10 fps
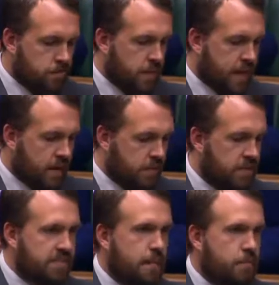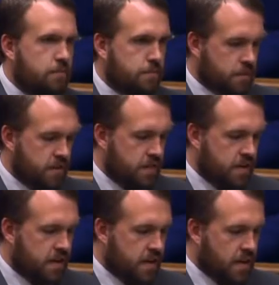to account for the damage of property,
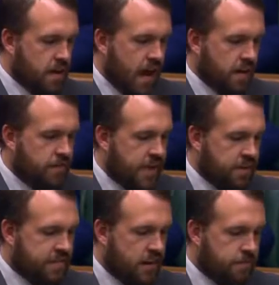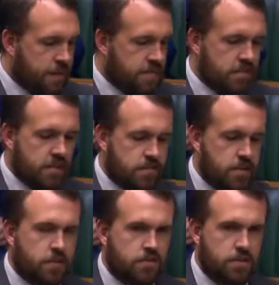and offenders have been successfully
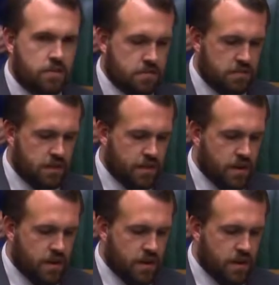prosecuted,